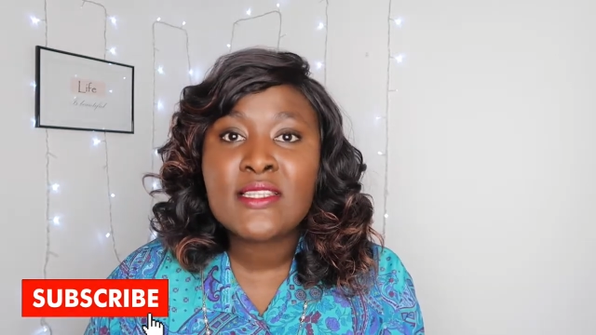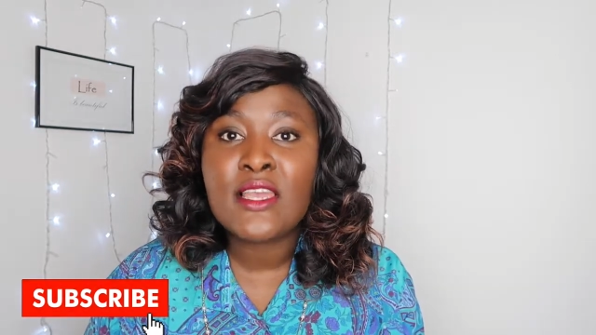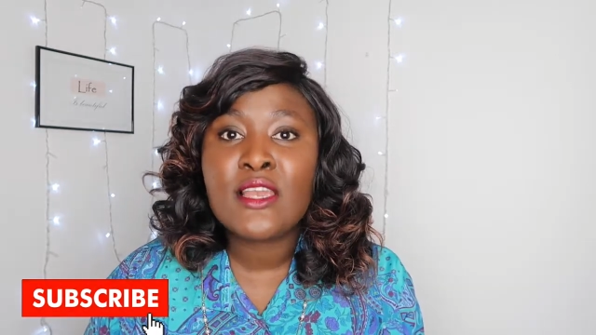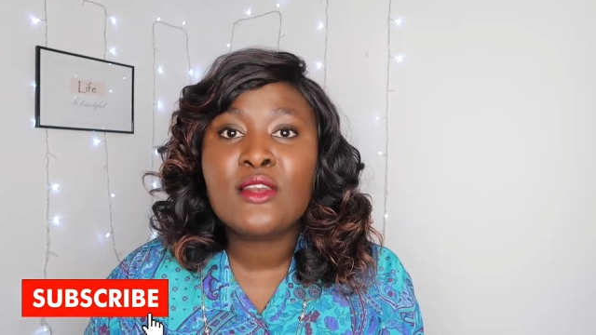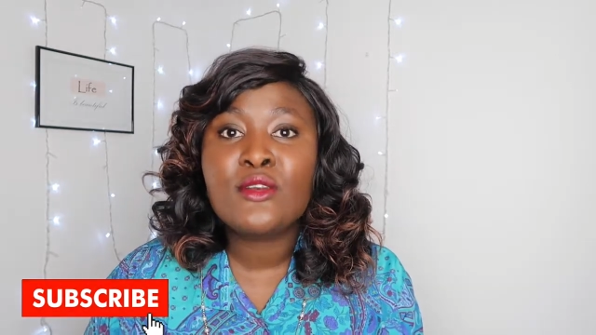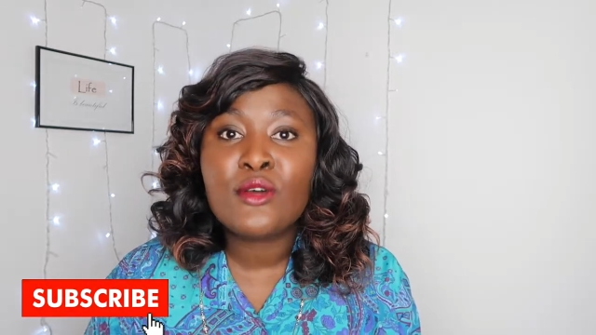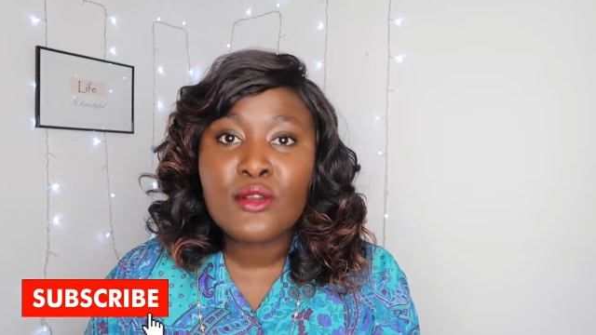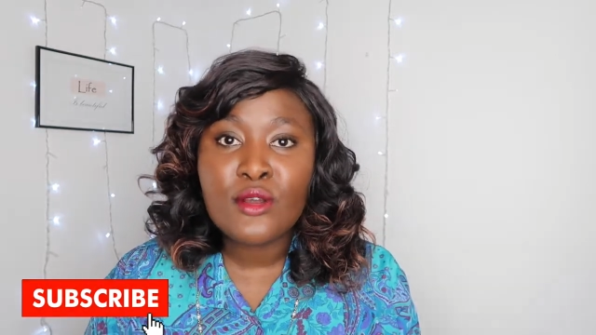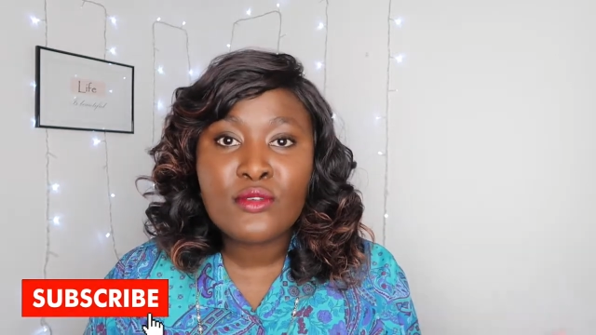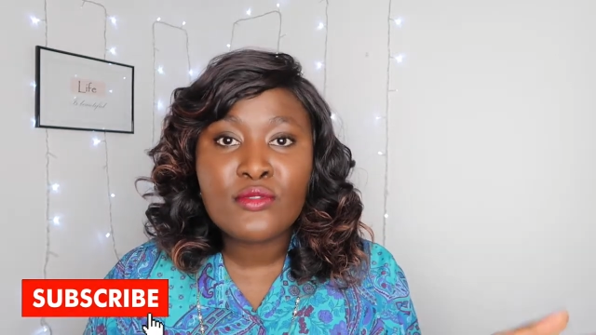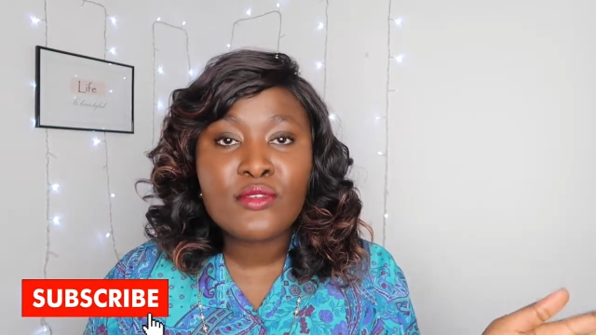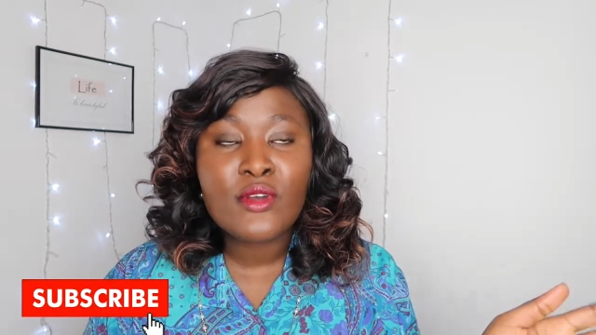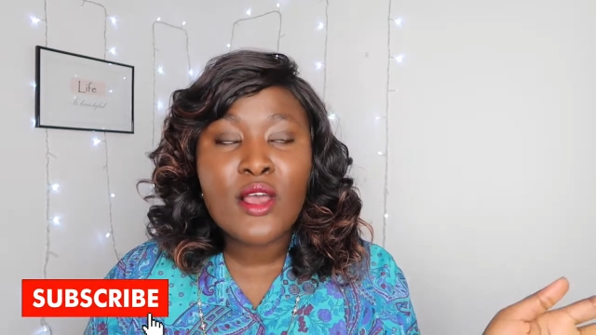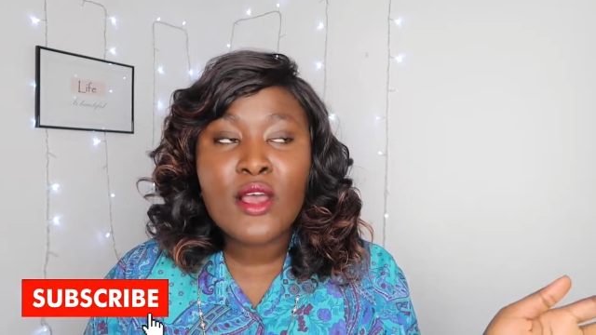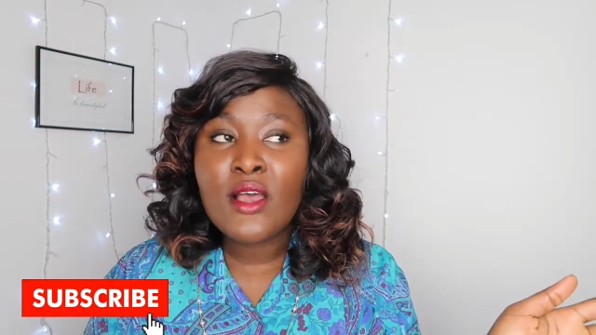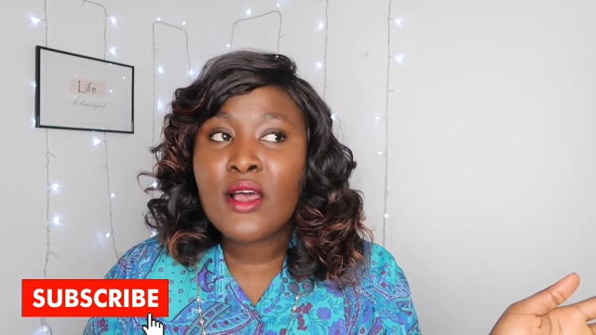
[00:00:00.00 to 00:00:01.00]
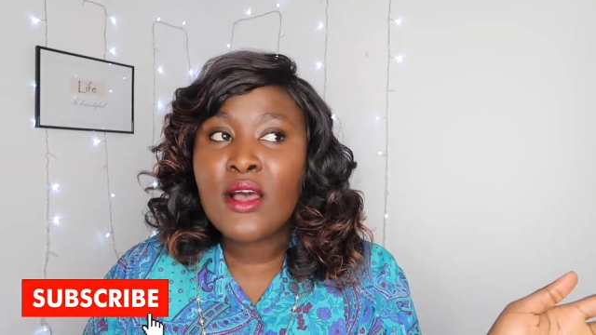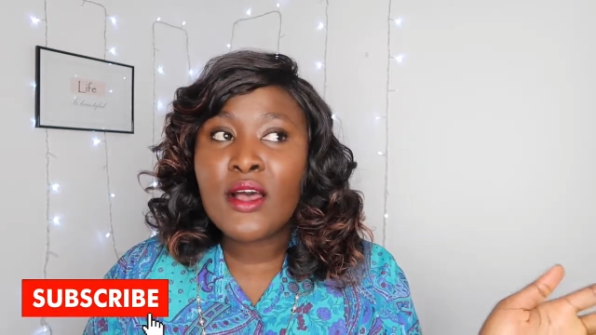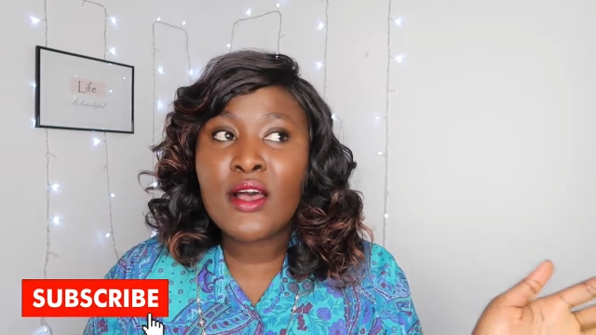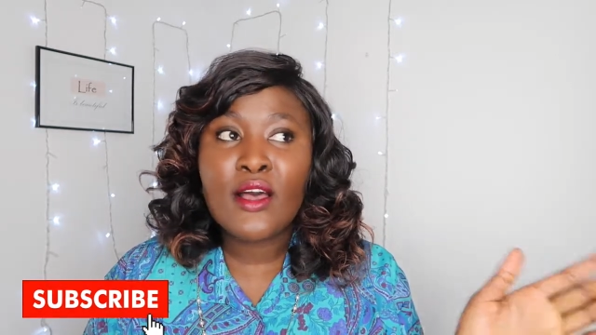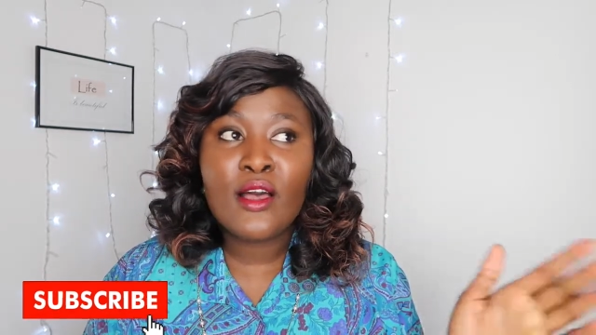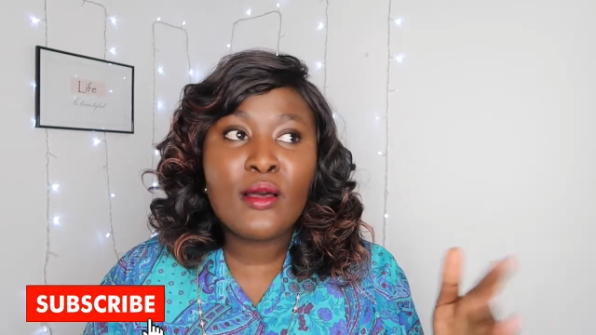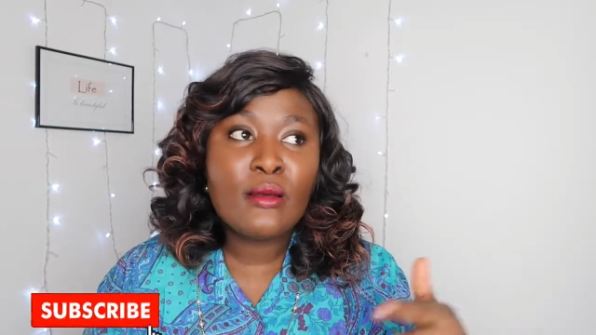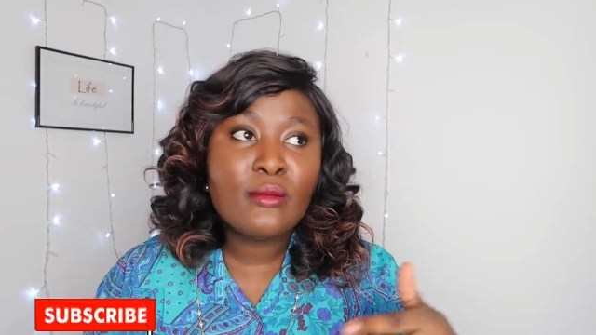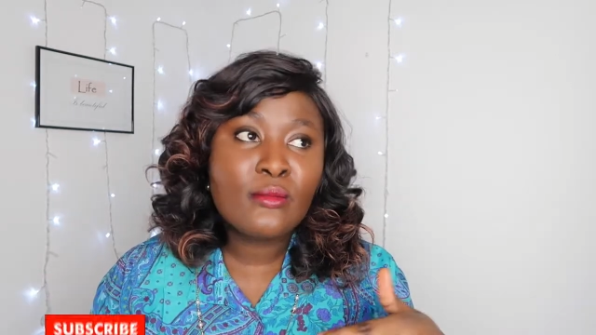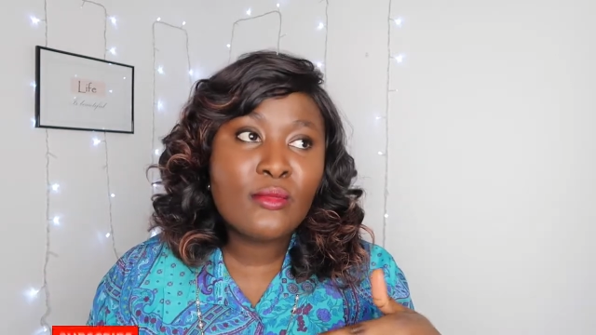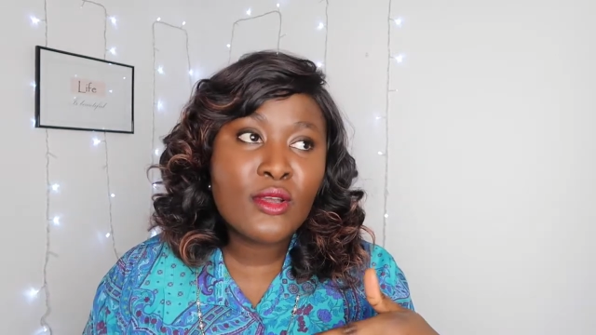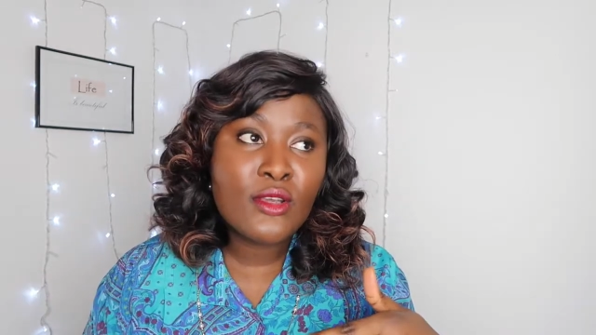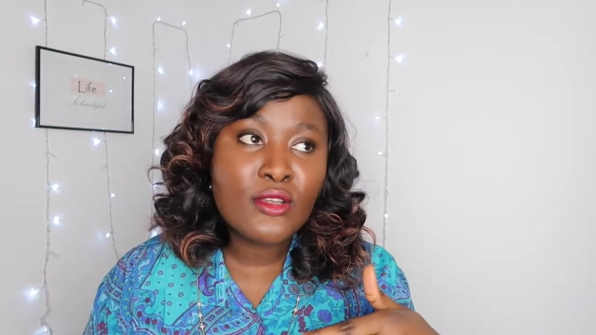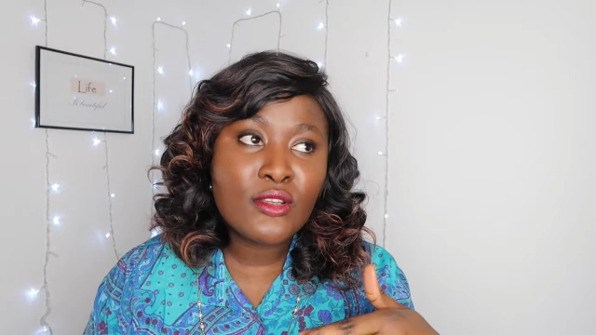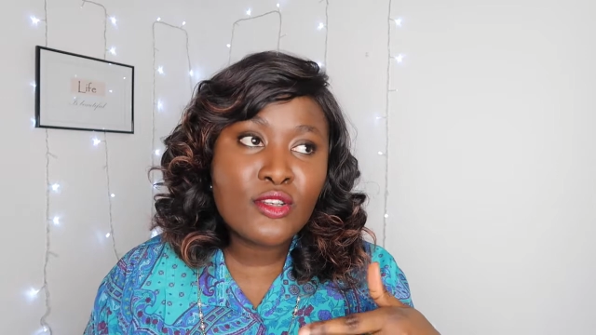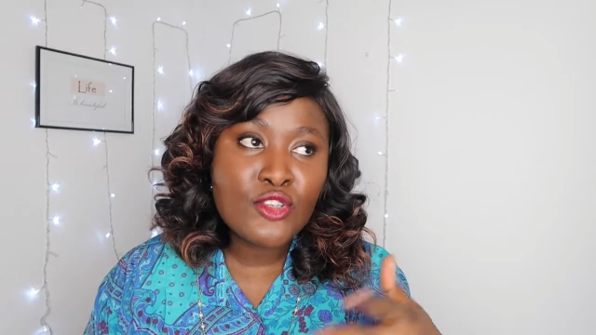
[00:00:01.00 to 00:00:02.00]
There are a lot of
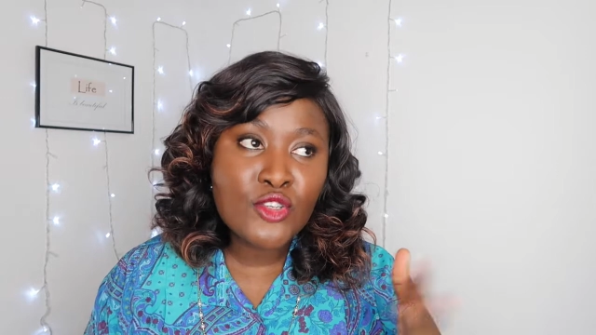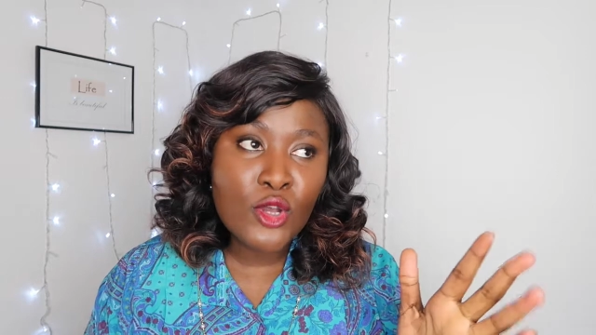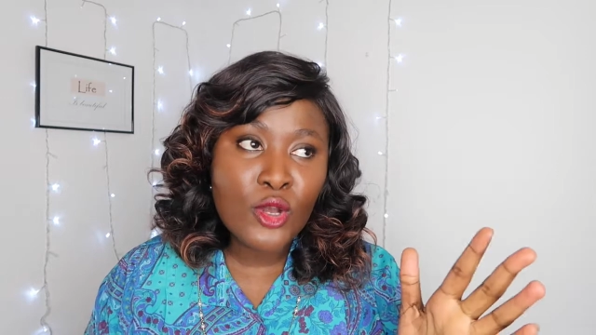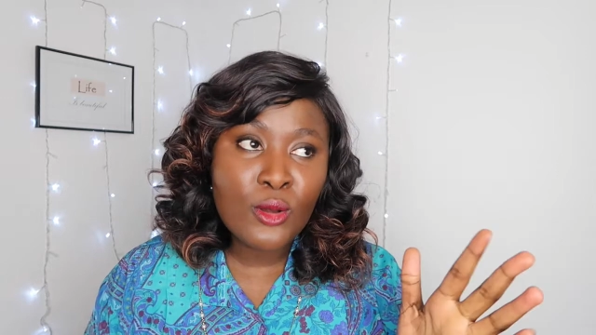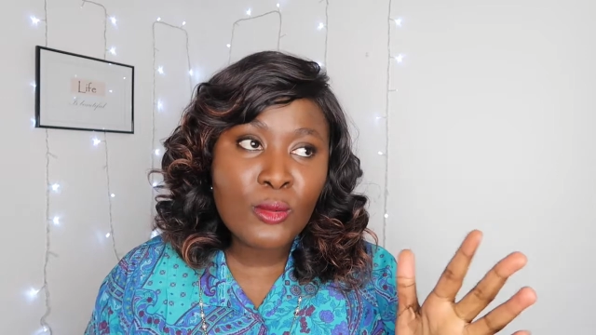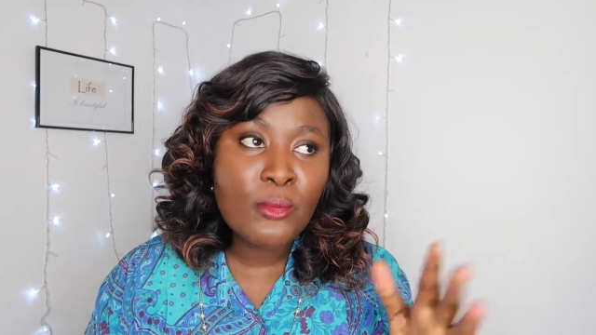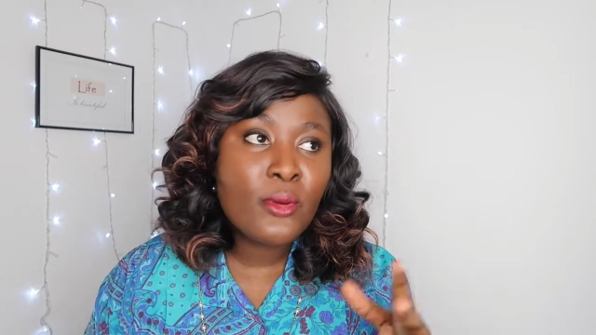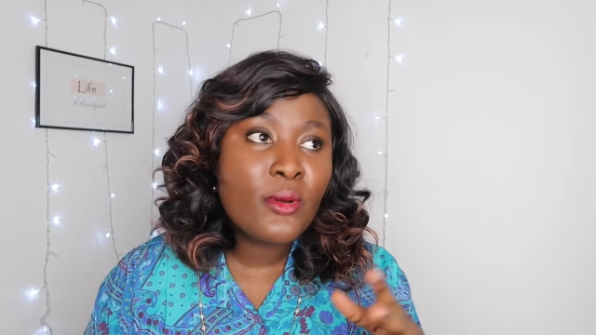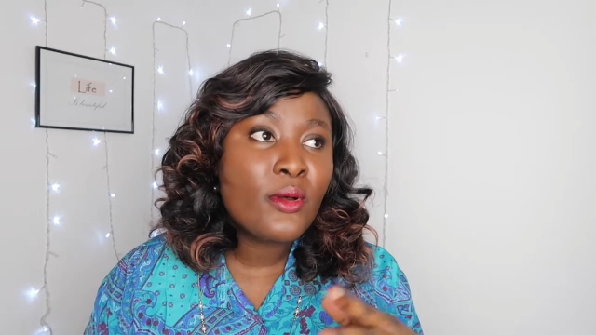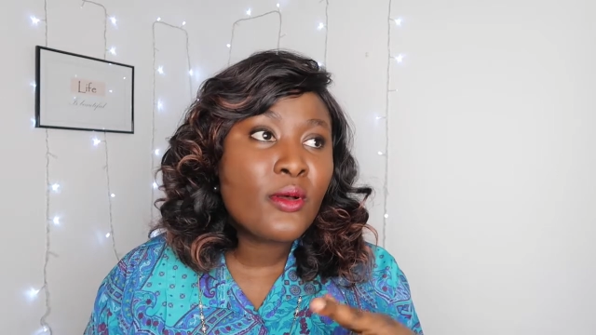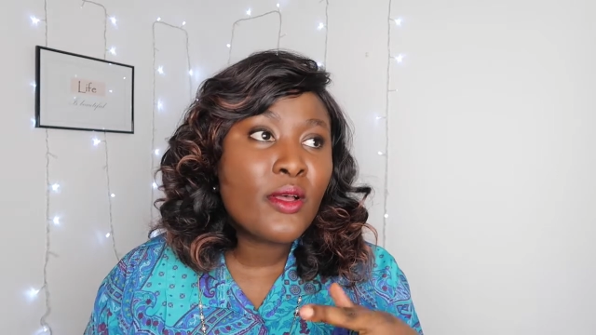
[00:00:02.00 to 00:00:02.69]
job